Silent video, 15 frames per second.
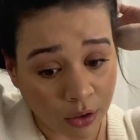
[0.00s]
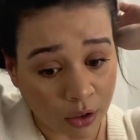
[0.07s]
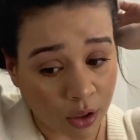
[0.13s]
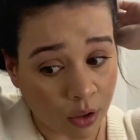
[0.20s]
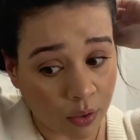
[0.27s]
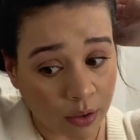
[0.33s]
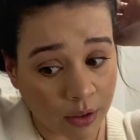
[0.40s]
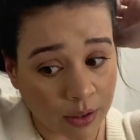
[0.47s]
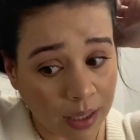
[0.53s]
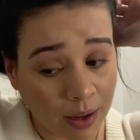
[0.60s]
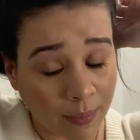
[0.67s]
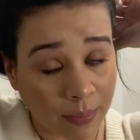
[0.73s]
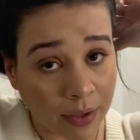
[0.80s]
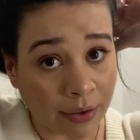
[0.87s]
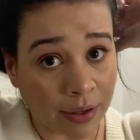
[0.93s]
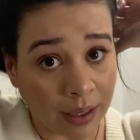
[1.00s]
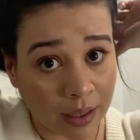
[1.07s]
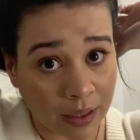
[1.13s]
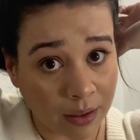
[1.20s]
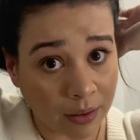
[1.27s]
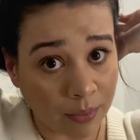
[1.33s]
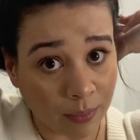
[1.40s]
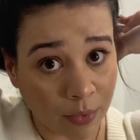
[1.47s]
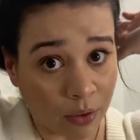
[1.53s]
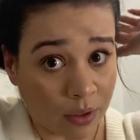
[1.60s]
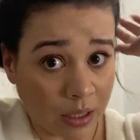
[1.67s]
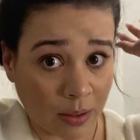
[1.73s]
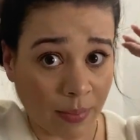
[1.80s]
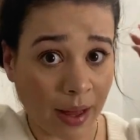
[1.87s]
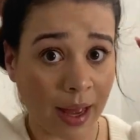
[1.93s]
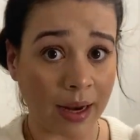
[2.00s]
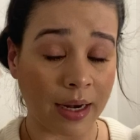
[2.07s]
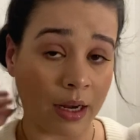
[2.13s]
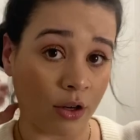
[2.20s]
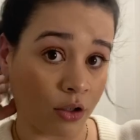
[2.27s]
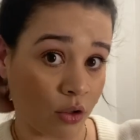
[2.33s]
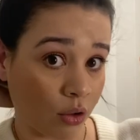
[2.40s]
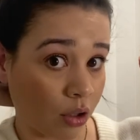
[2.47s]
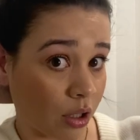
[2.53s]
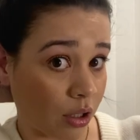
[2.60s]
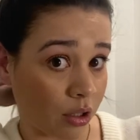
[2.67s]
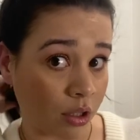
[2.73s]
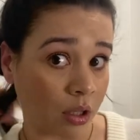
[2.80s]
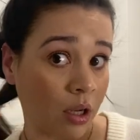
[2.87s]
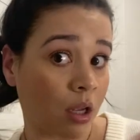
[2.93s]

so there's like a million beauty supply and hair stores.